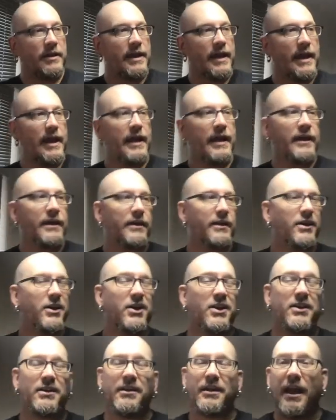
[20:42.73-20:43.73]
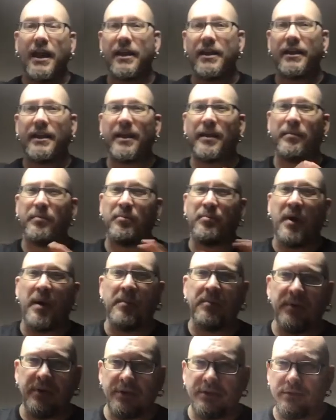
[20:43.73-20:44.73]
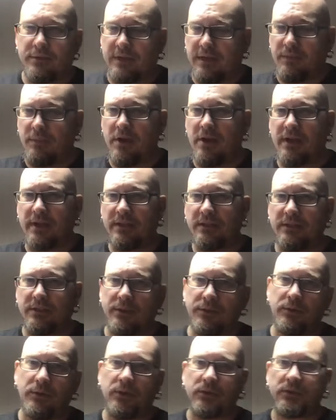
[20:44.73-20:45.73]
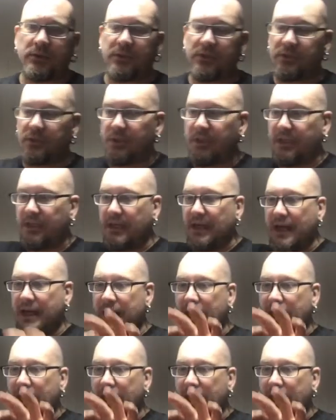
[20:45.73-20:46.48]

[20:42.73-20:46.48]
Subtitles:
at bumpers when I'm walking to the grocery store, and